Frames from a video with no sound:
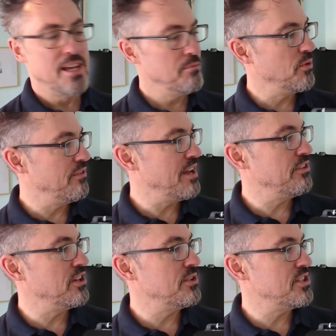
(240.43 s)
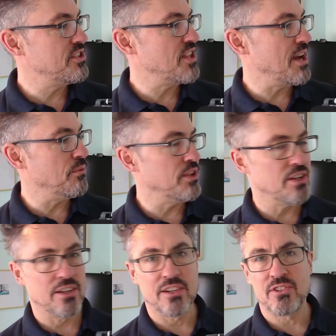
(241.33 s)
We've never noticed that with the
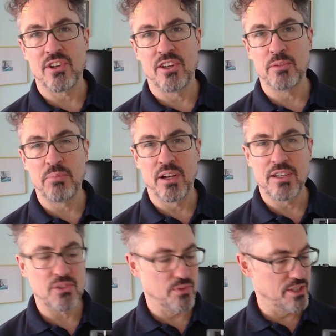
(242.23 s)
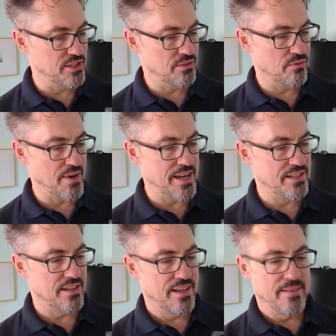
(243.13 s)
Ergo Slider Plus, which is great.
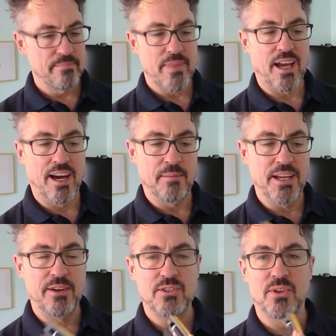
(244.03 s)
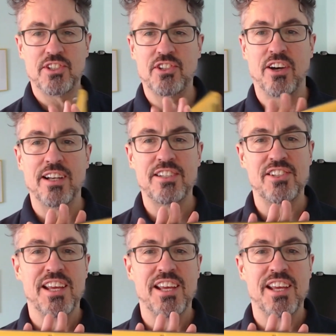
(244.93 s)
Here it's quite stylish.